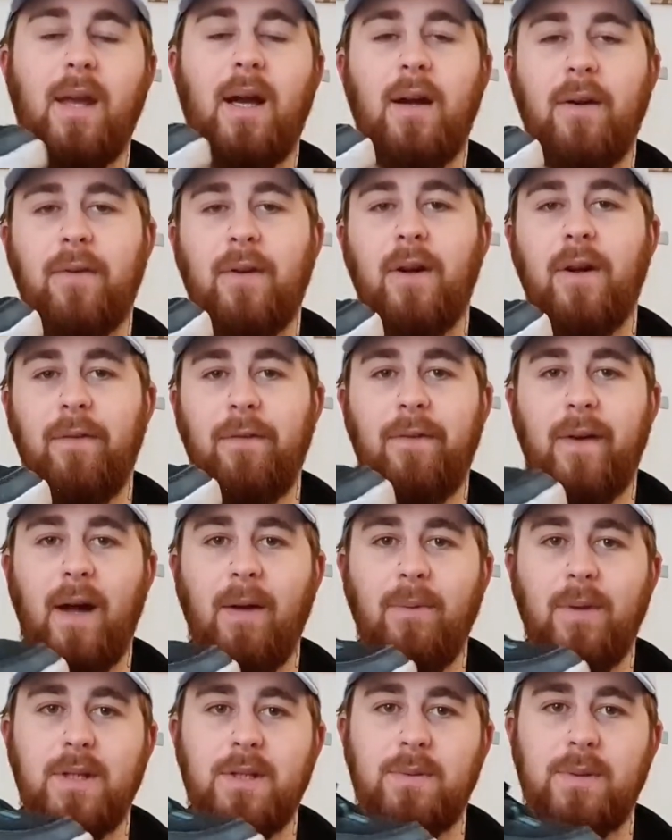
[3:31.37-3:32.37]
I've kind of
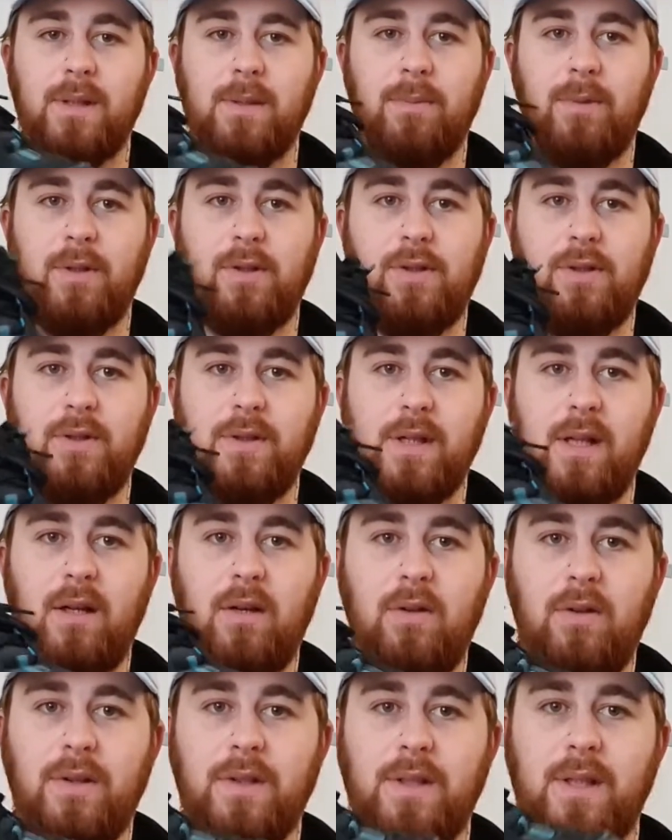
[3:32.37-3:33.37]
found this with some of the shoes, it
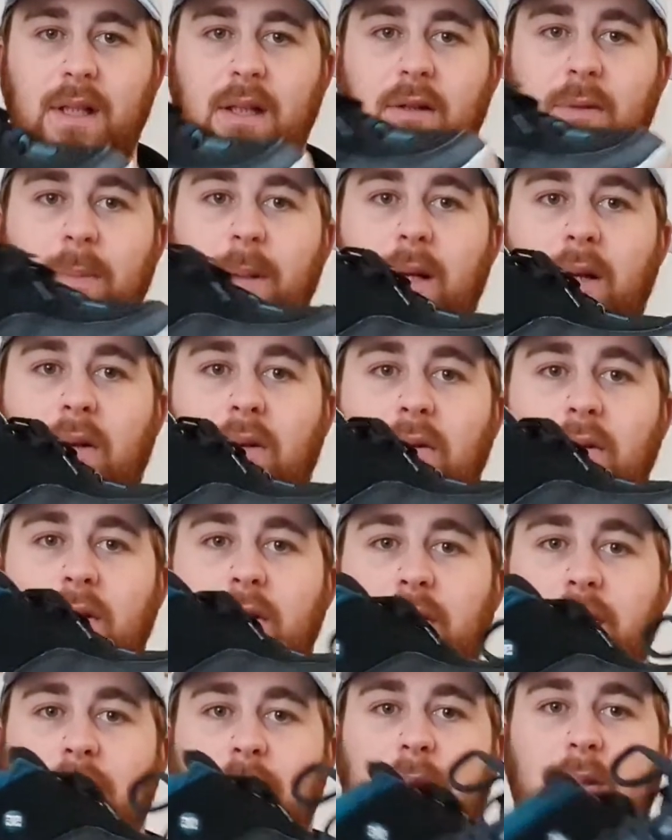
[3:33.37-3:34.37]
looks a little bit
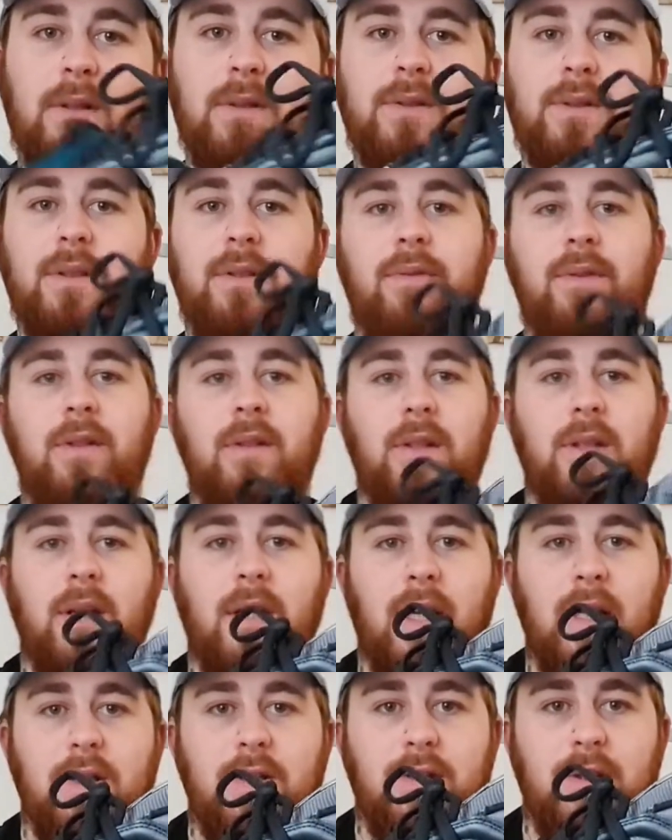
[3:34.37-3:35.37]
longer as well. So if you look at
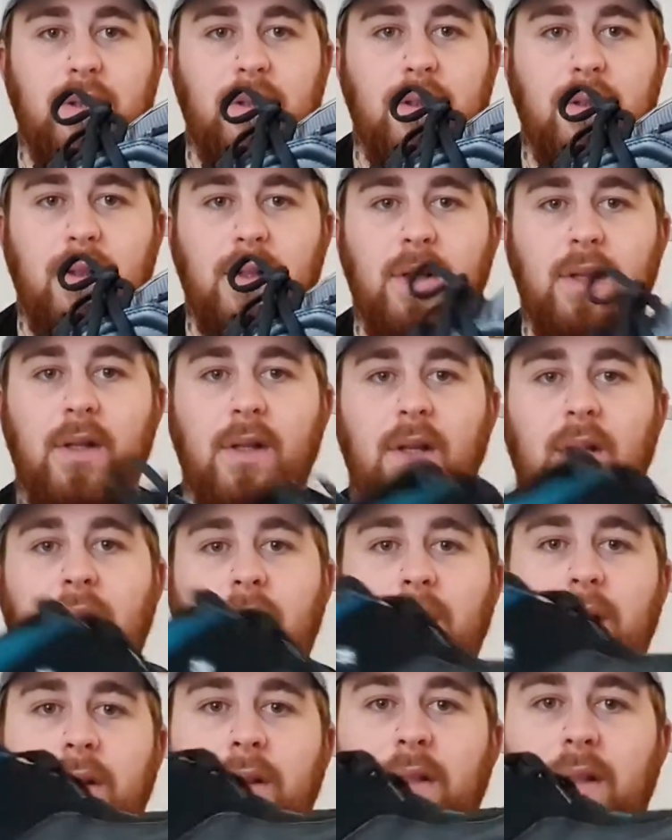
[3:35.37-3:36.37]
that shoe,
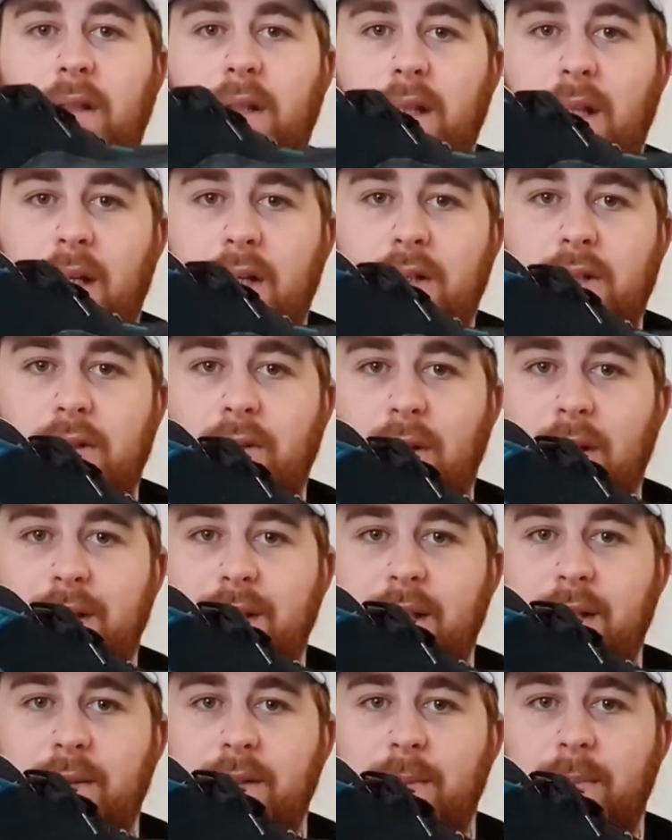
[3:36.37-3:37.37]
and you look at that shoe, it
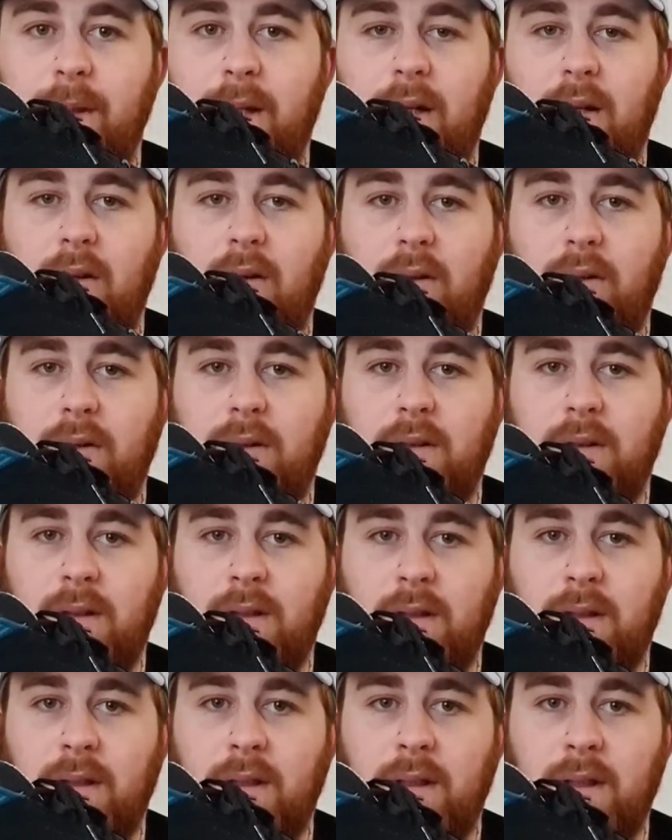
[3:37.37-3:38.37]
seems a bit long,
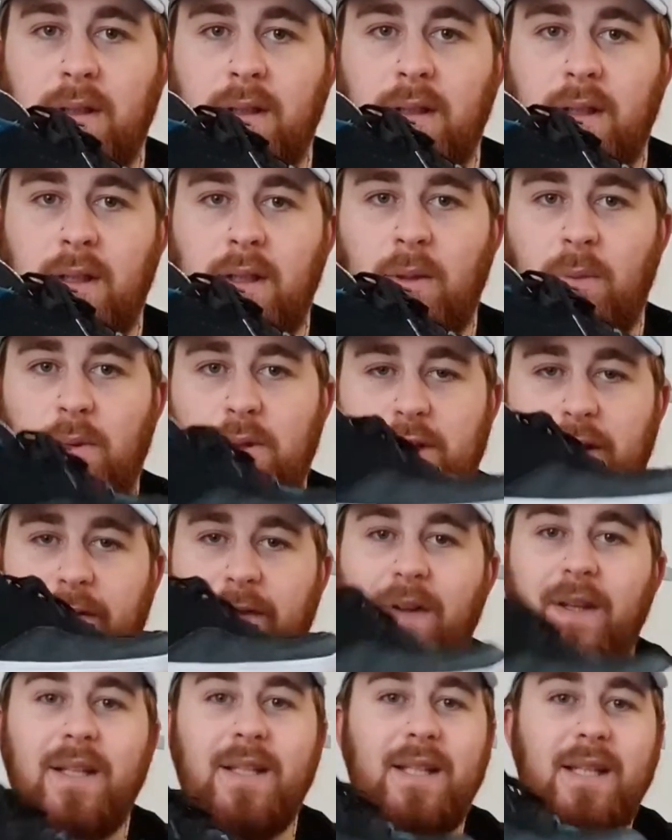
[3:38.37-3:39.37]
which I
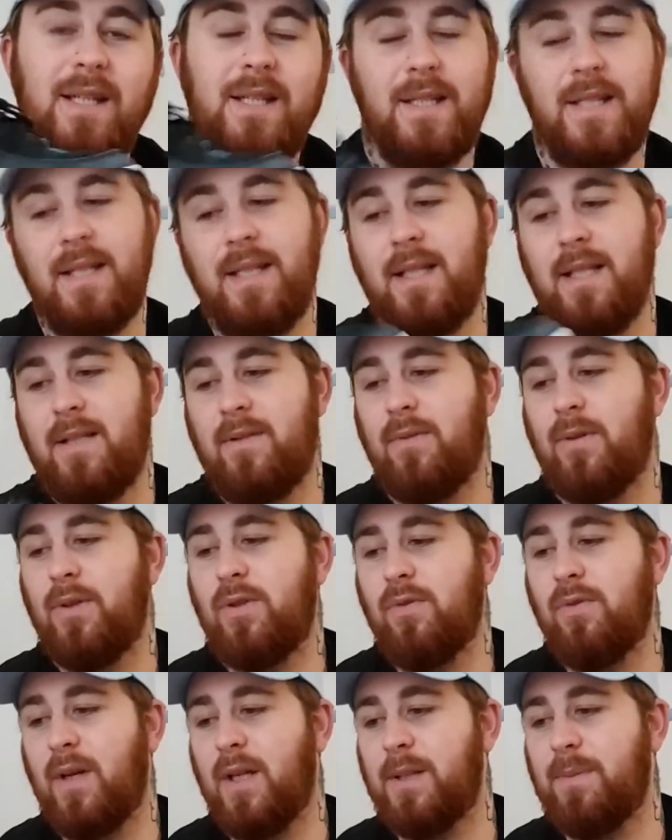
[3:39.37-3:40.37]
think DC need to
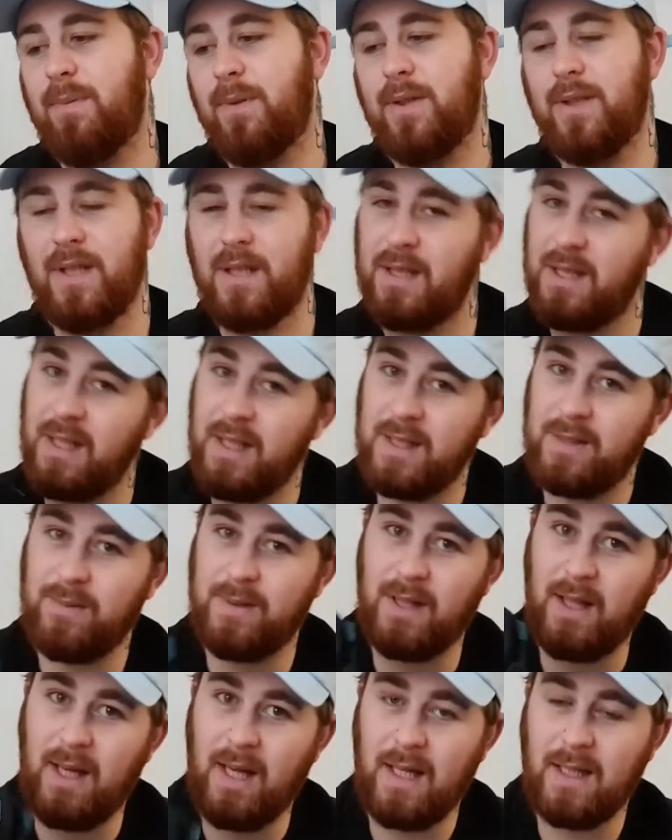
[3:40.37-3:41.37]
address because I said this with
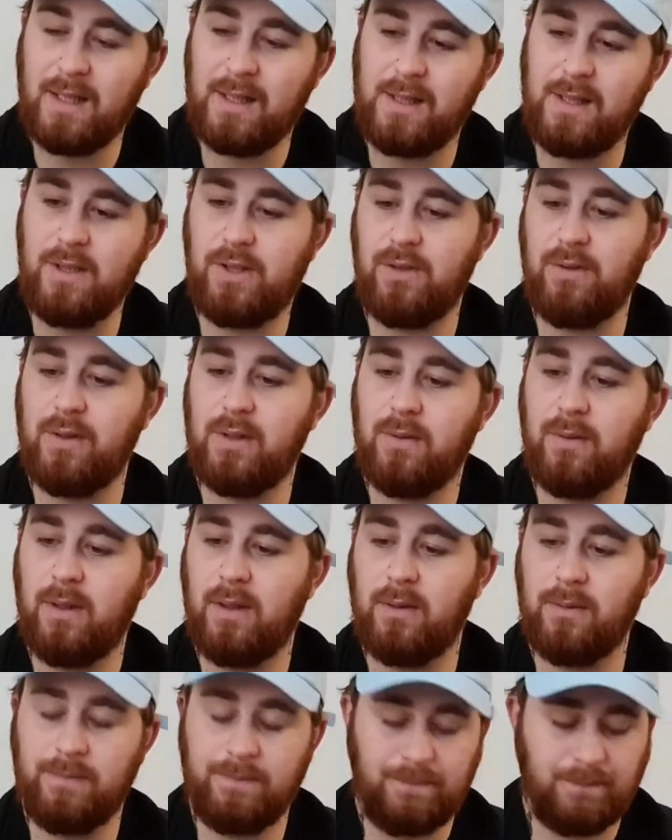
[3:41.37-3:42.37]
the Legacy shoe as
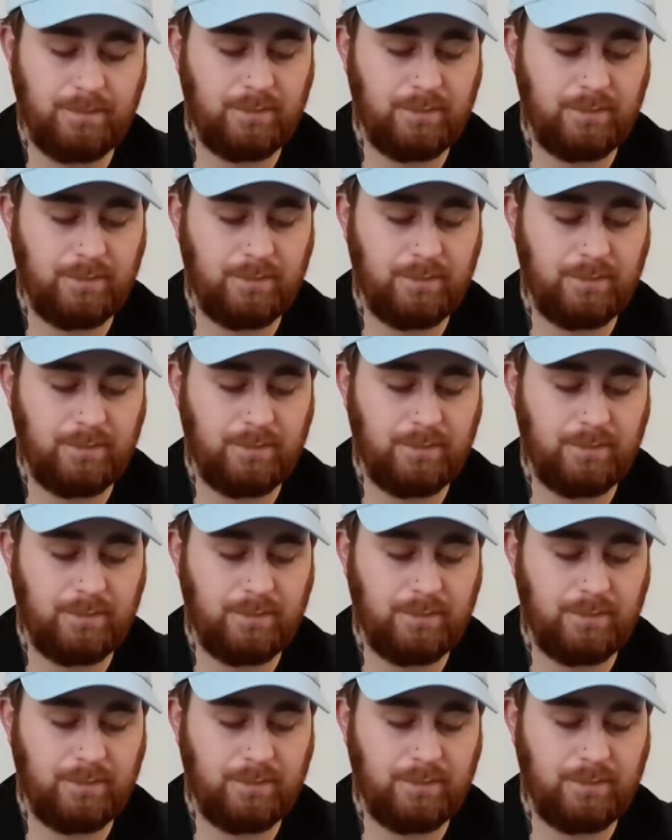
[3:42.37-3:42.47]
well.